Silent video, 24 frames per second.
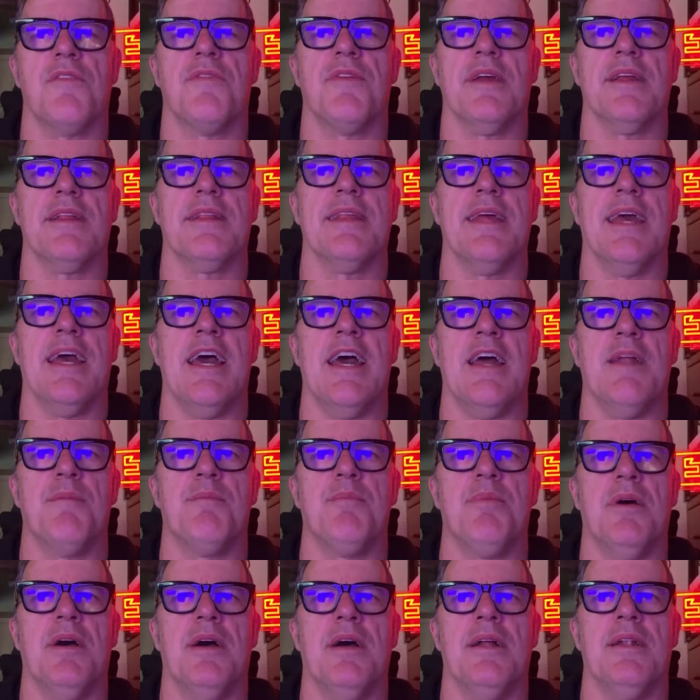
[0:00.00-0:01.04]
like that.
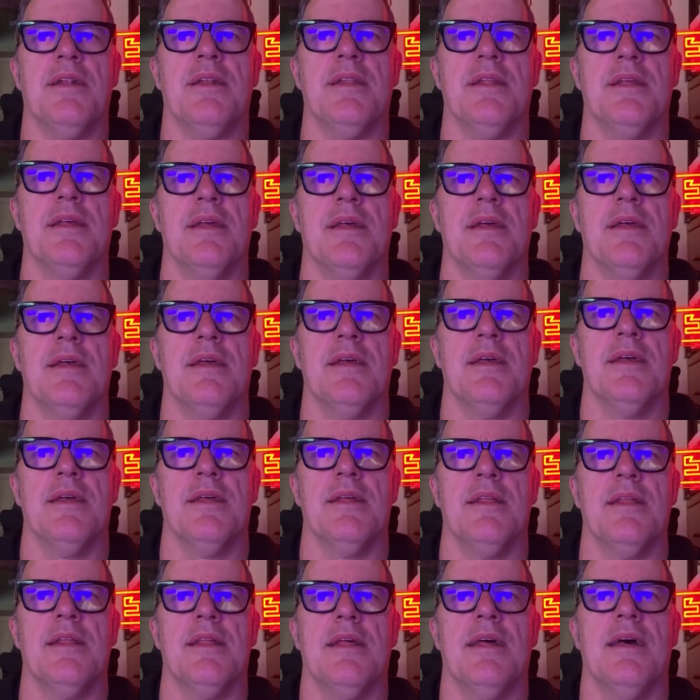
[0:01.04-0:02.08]
But
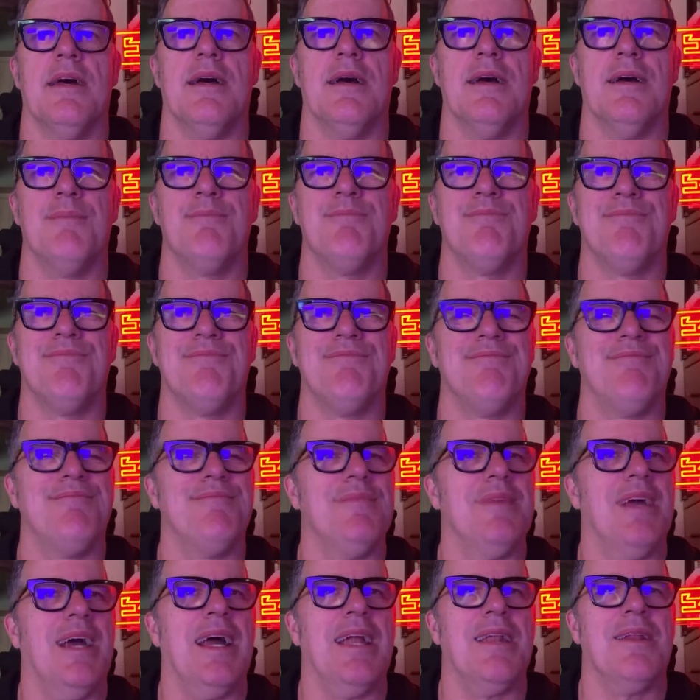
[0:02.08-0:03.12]
uh,
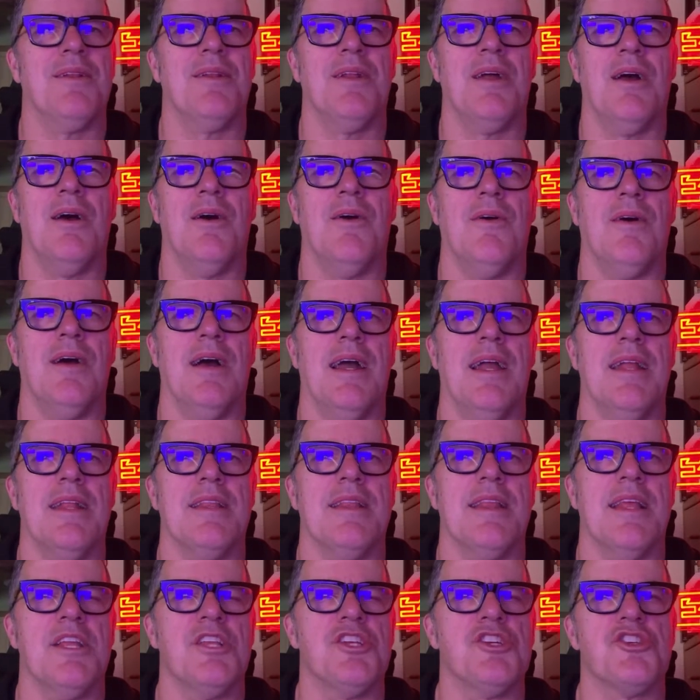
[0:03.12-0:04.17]
I don't
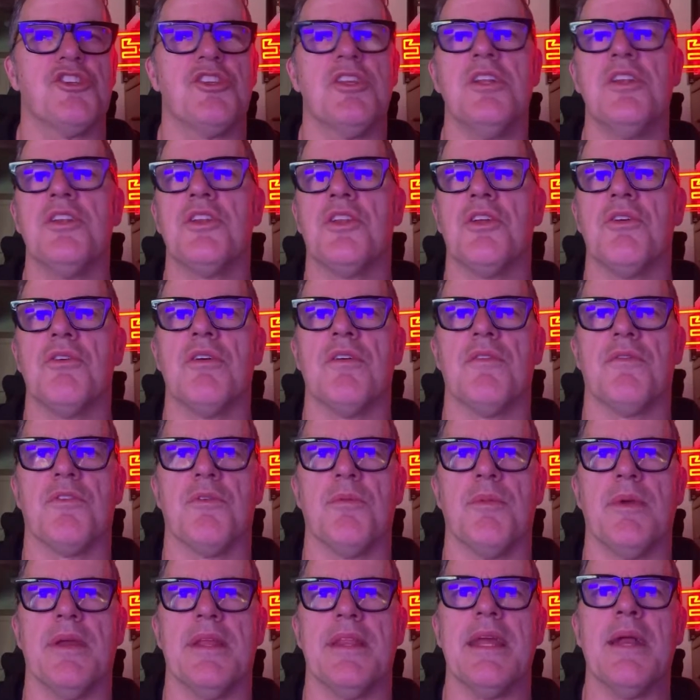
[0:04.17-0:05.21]
know. They just didn't do
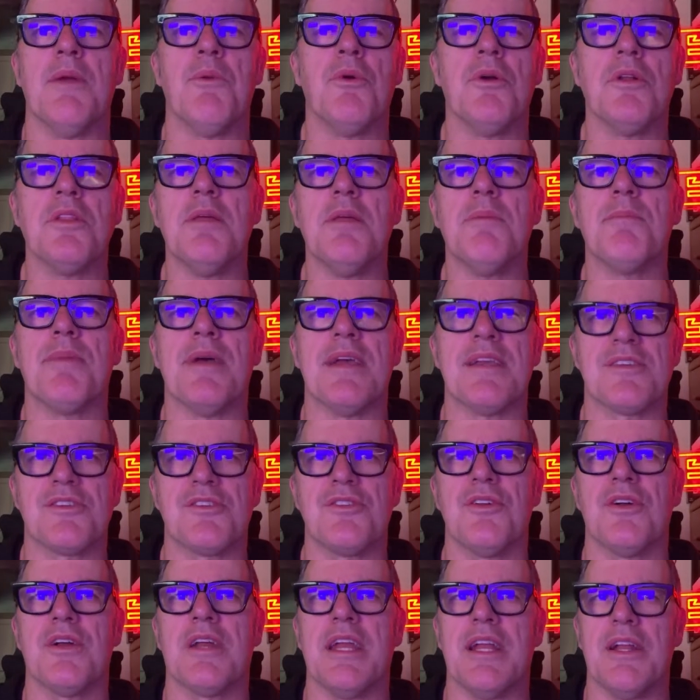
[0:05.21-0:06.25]
it for me. They weren't the
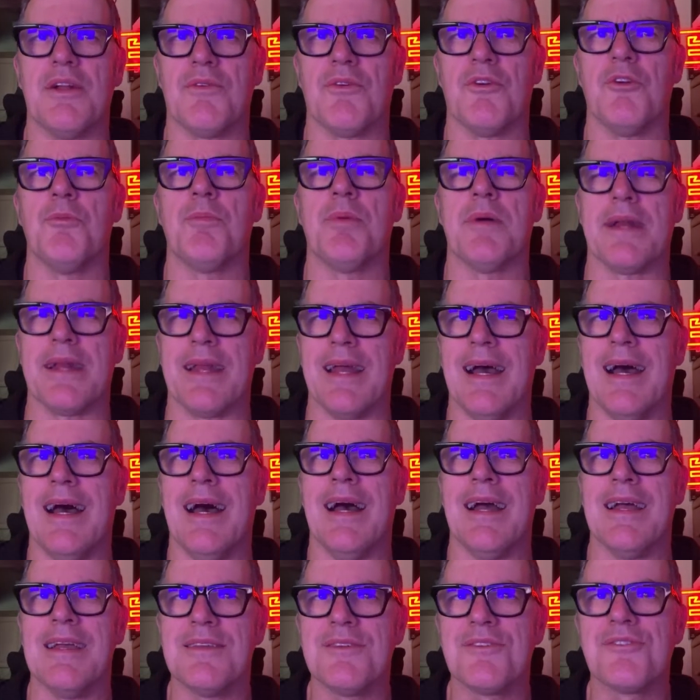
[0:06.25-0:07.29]
best looking group of
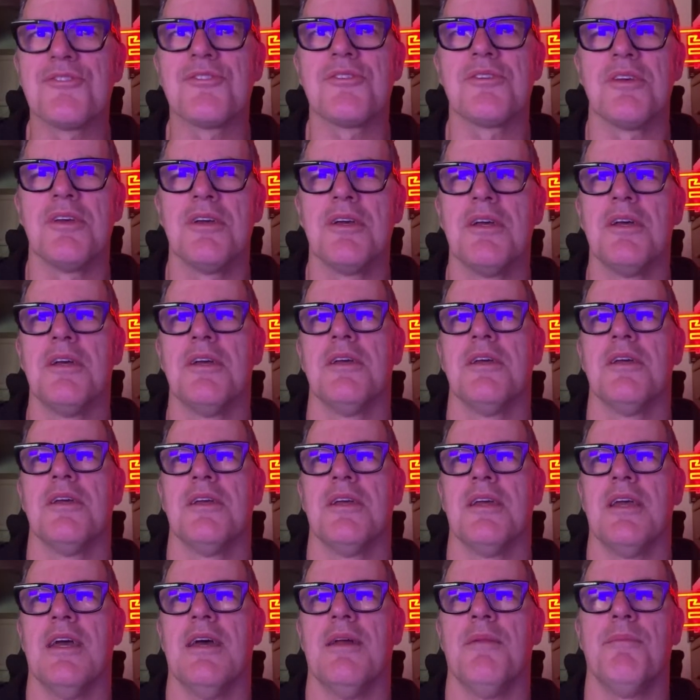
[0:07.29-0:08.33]
guys,
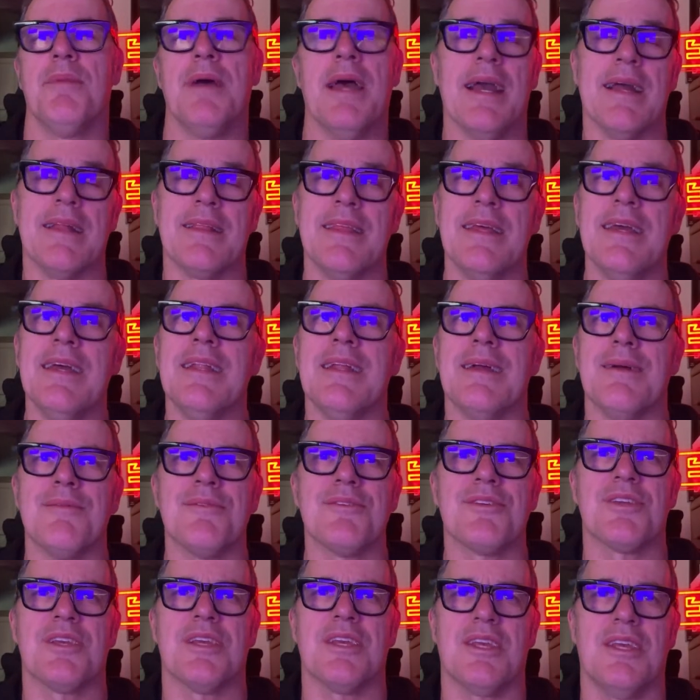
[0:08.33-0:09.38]
and back then it
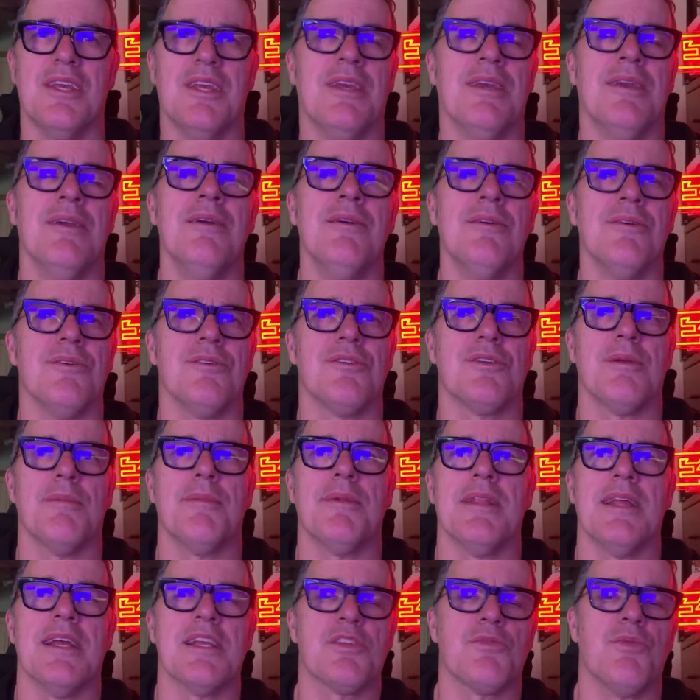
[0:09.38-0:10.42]
was huge. I mean,
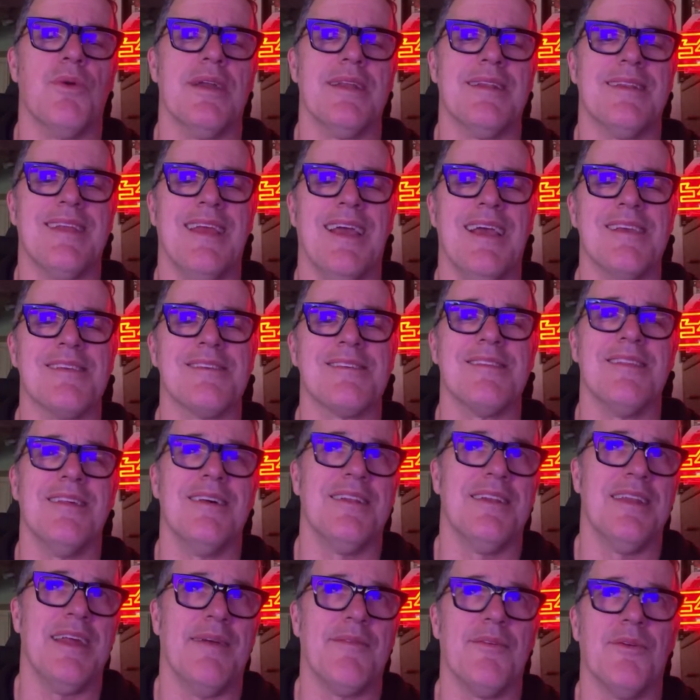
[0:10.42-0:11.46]
that's why Tesla
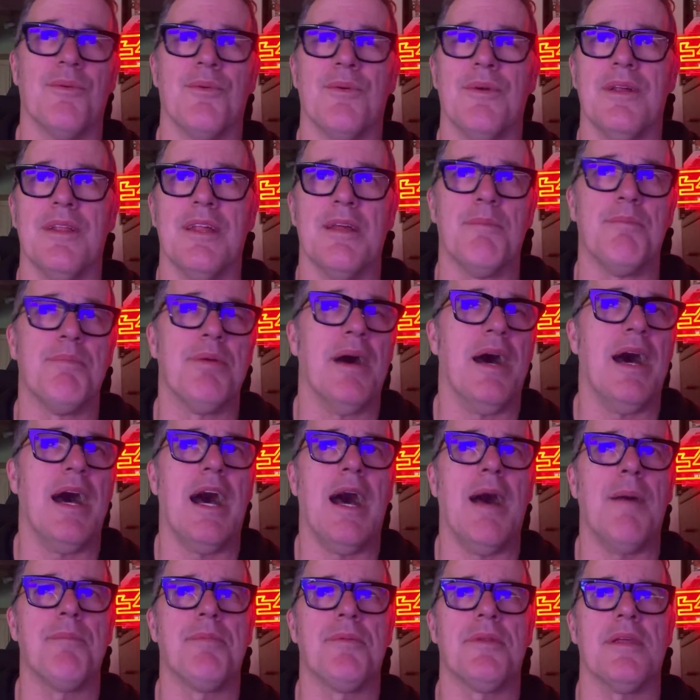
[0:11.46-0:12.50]
never really
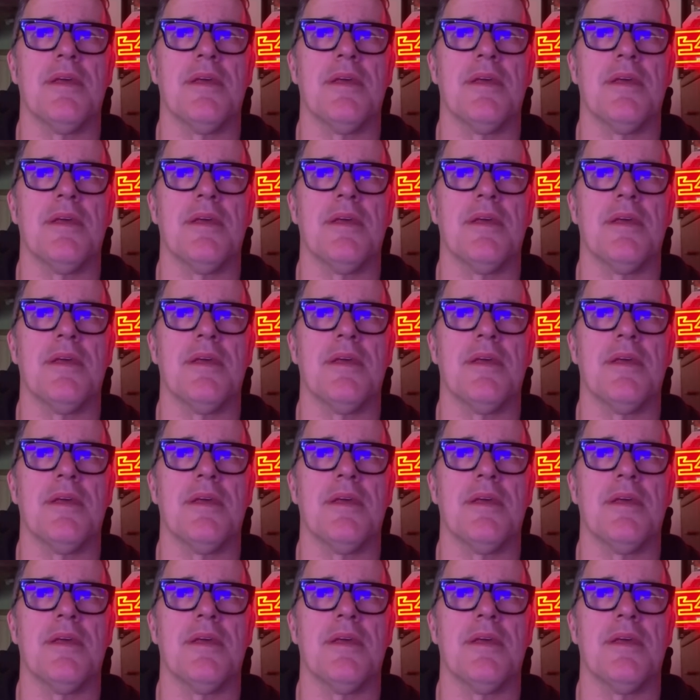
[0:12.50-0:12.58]
popped